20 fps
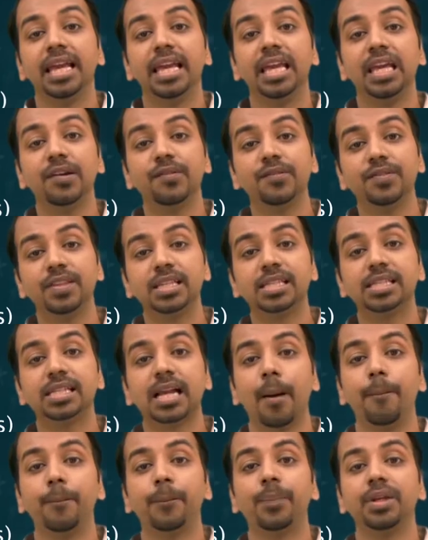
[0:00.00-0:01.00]
If this
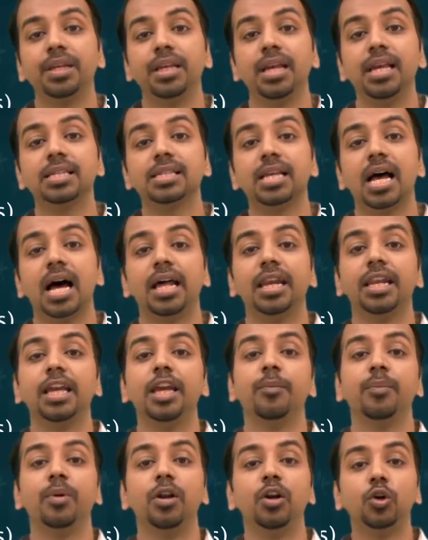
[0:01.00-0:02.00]
company is
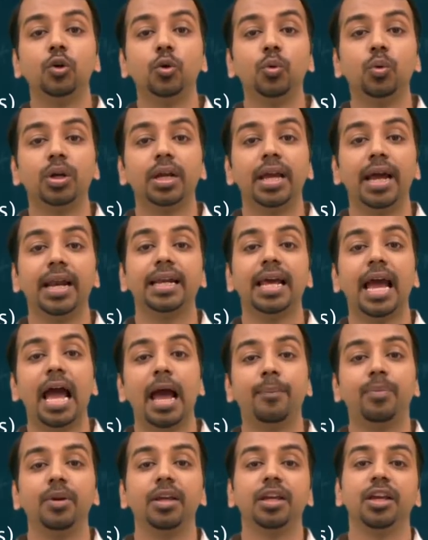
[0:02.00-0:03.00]
unable to get
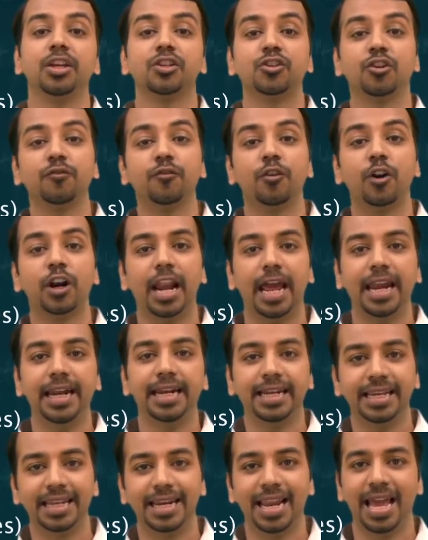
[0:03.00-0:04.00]
application for
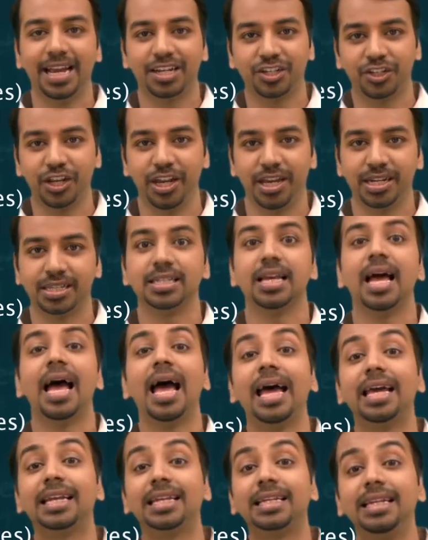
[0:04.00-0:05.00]
90 lakh shares,
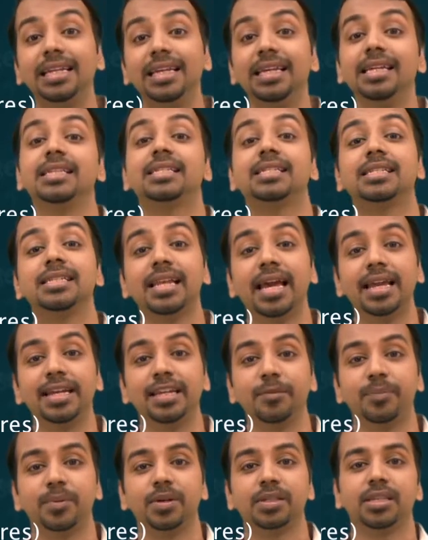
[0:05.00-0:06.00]
at least
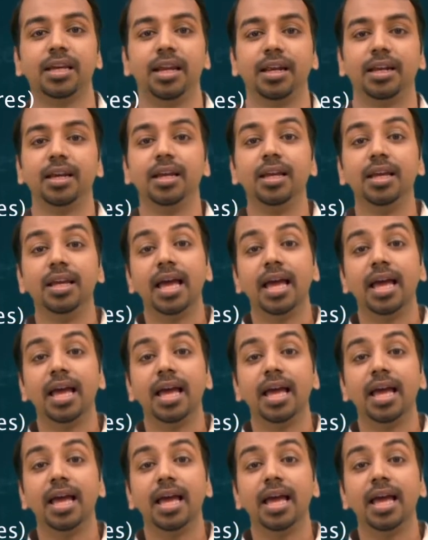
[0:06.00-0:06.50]
90%,